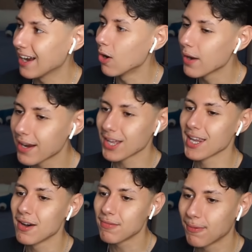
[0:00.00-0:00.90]
gonna hear
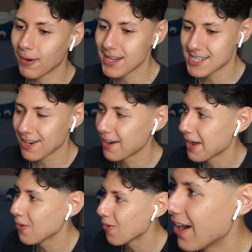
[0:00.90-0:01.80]
the voice, she gonna
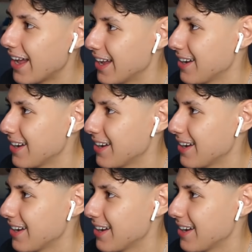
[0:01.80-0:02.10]
get wet.